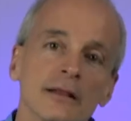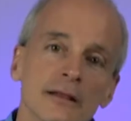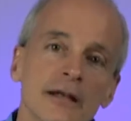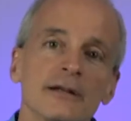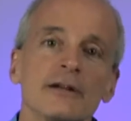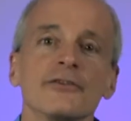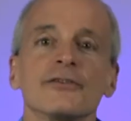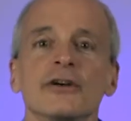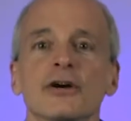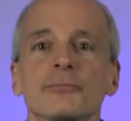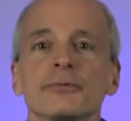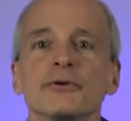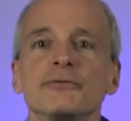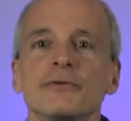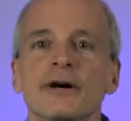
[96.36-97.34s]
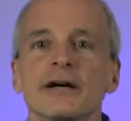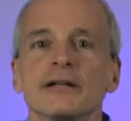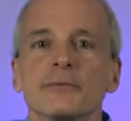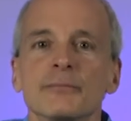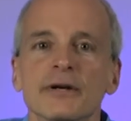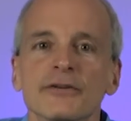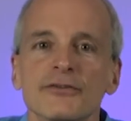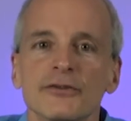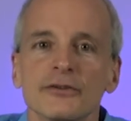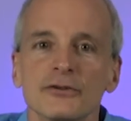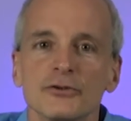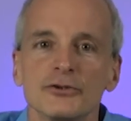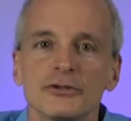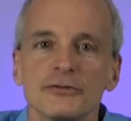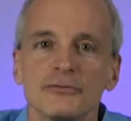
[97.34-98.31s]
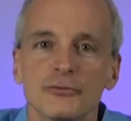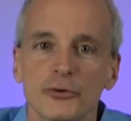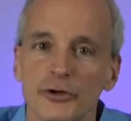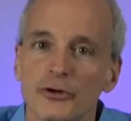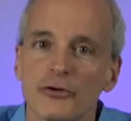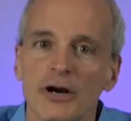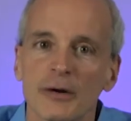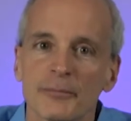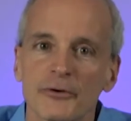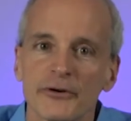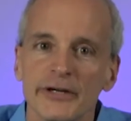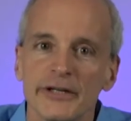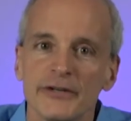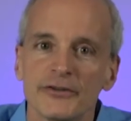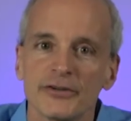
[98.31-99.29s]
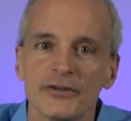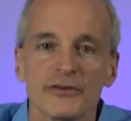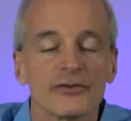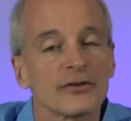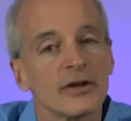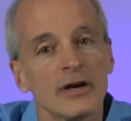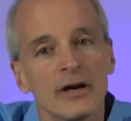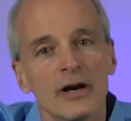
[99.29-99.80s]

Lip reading: Let us help you find the best solution for your operations.